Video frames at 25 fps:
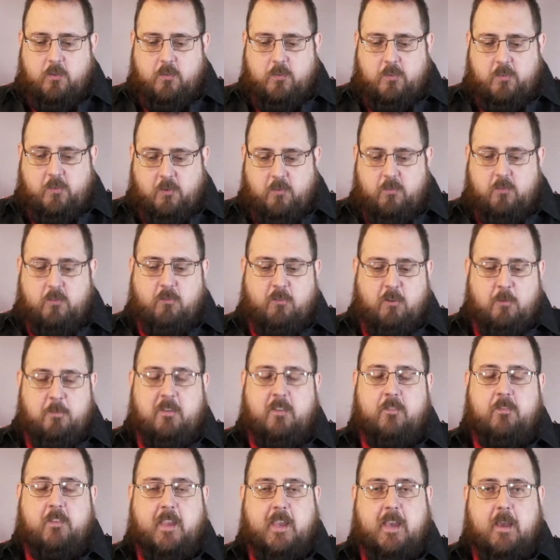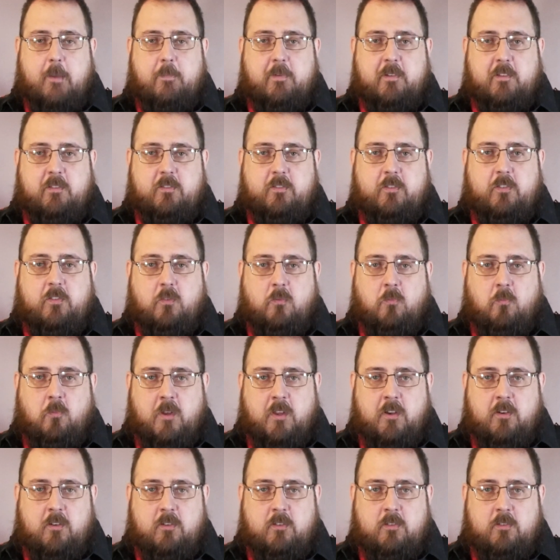Certain groups of capitals
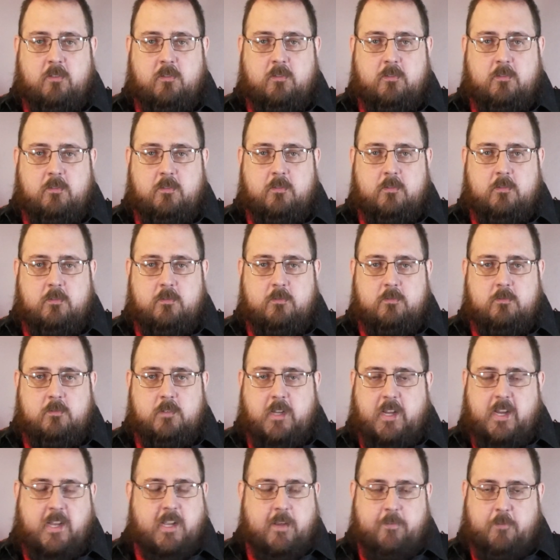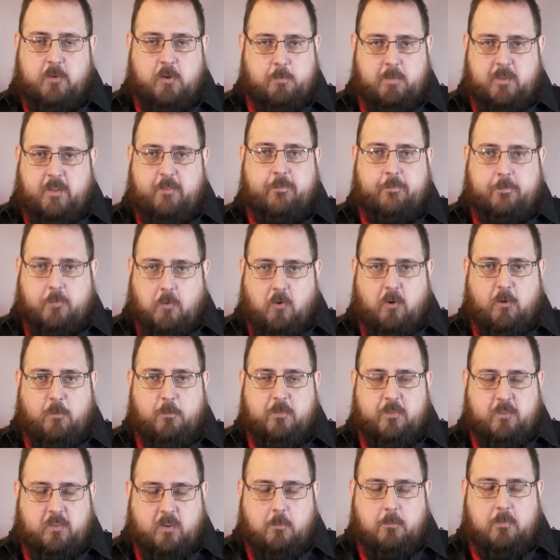will inevitably
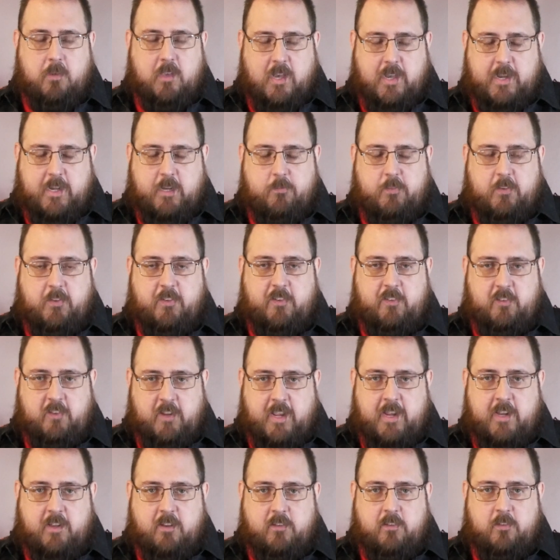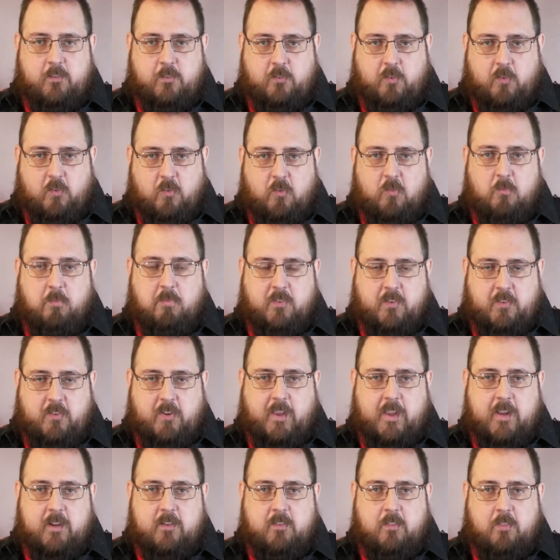form some kind of a state to
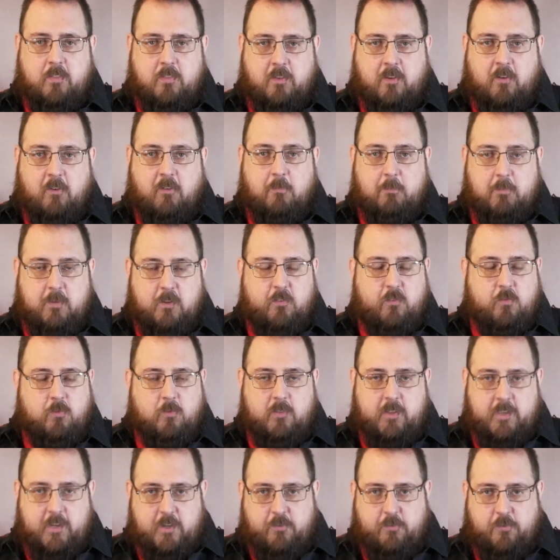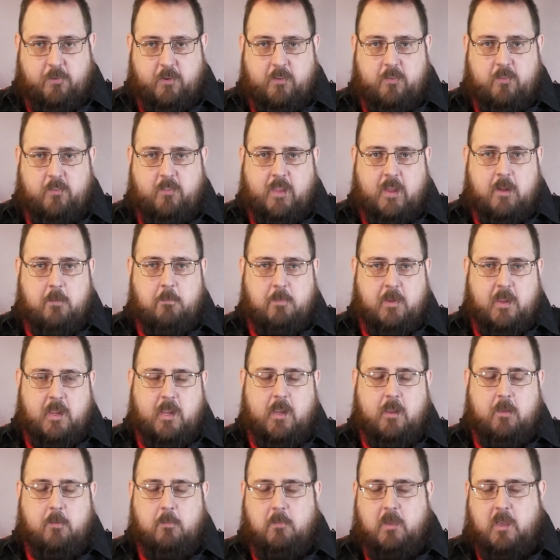protect their mutual interests, that
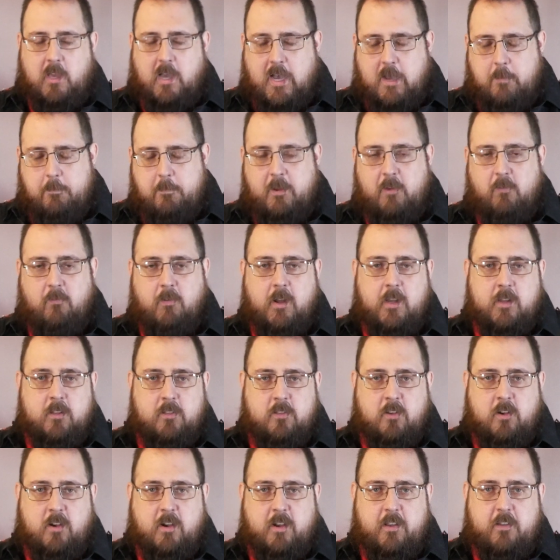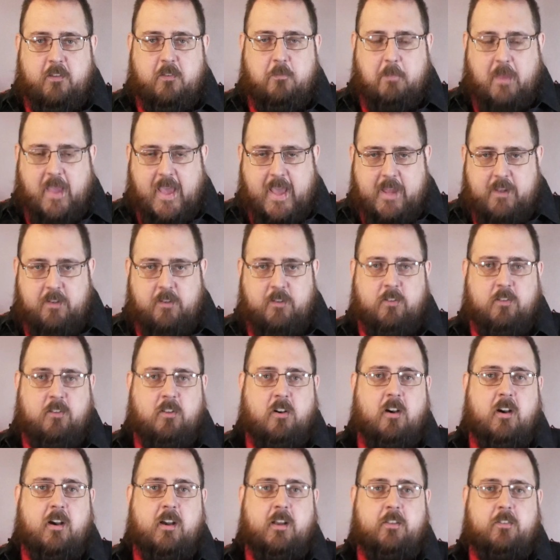being copyright laws, patent
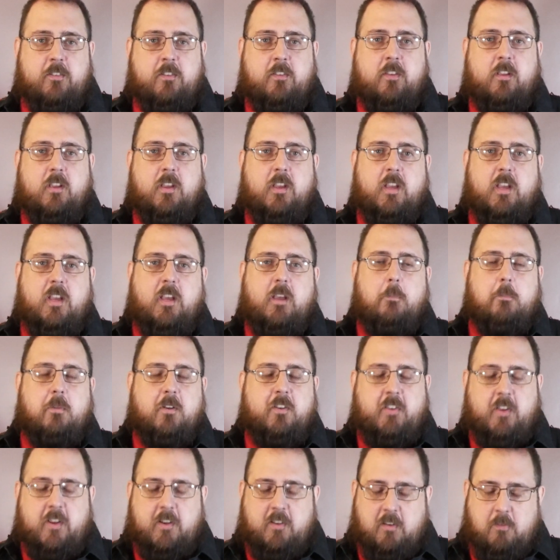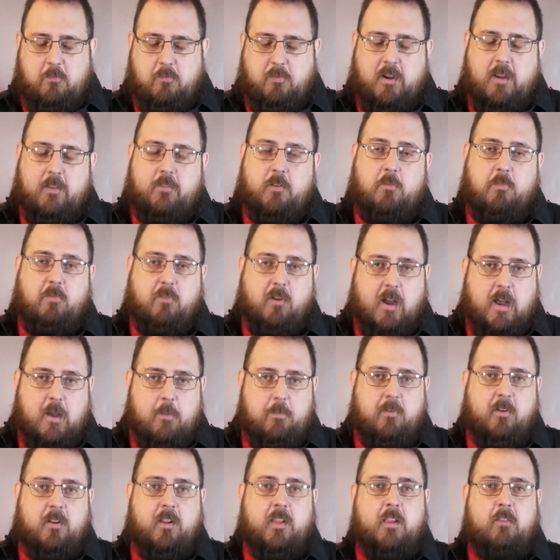laws, protecting private
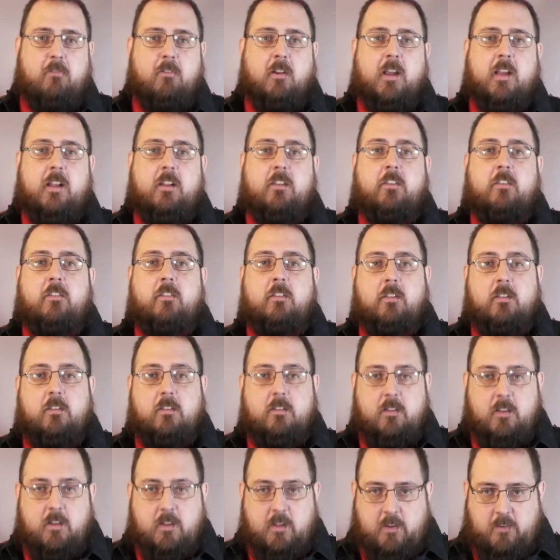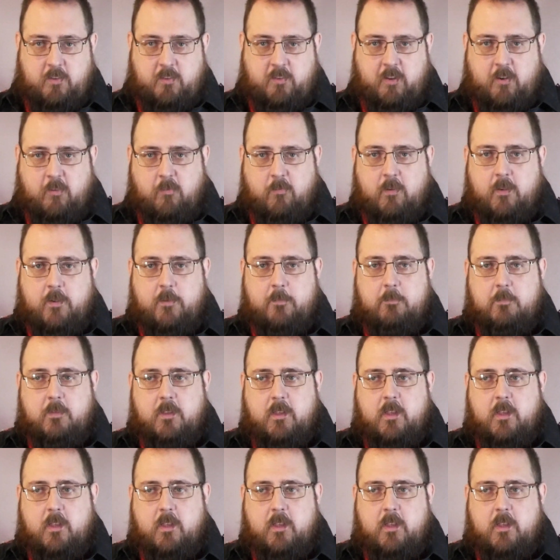property rights, etc.